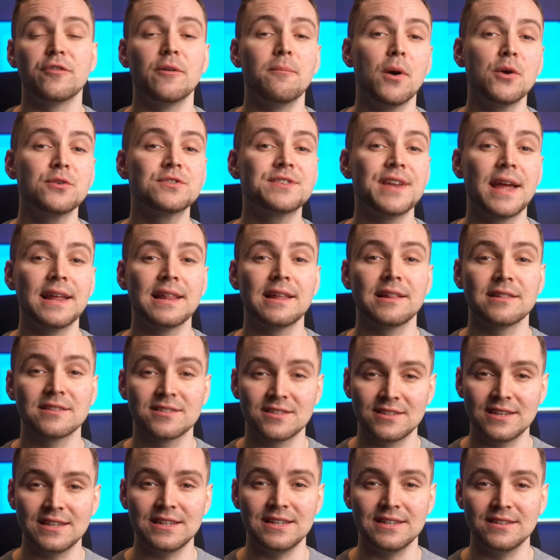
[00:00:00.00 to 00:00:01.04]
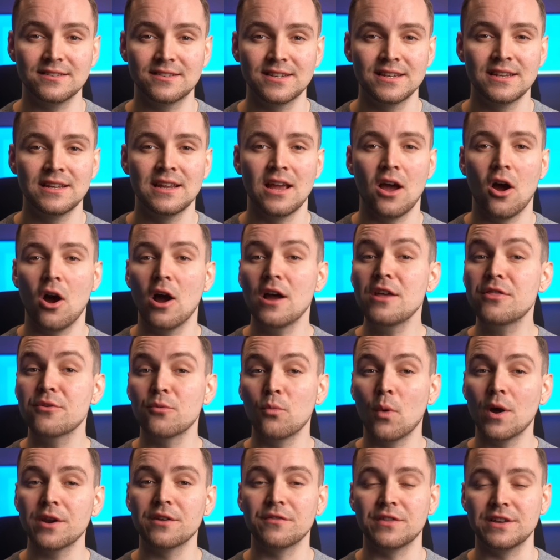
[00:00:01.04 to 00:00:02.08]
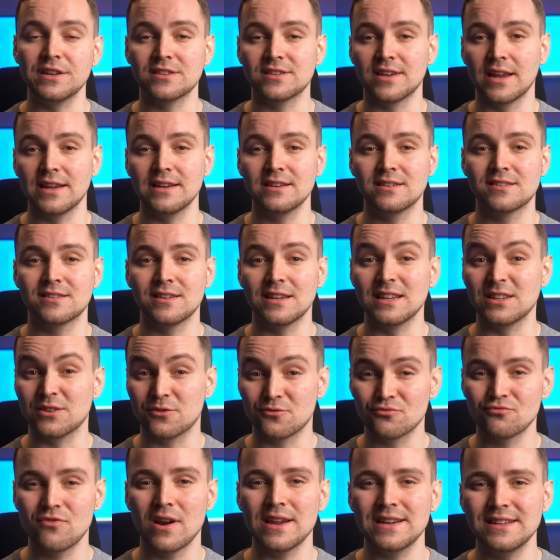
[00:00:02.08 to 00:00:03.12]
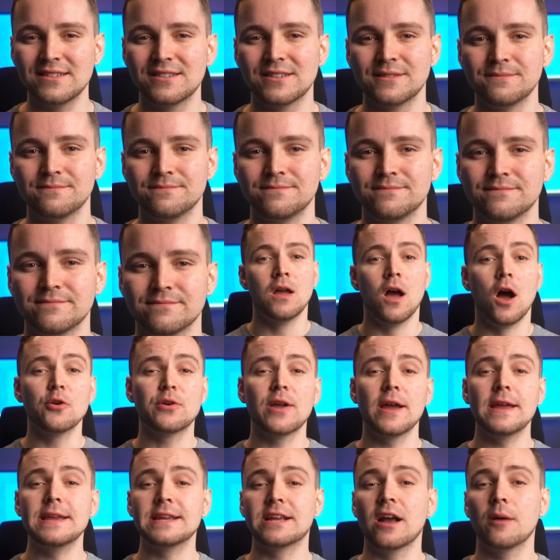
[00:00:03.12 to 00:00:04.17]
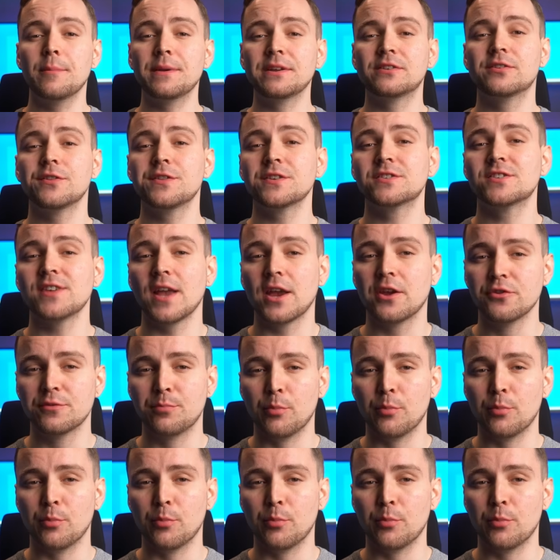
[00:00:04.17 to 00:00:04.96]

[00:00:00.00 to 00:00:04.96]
most LLCs, either one of these states is great. Okay, coming to the second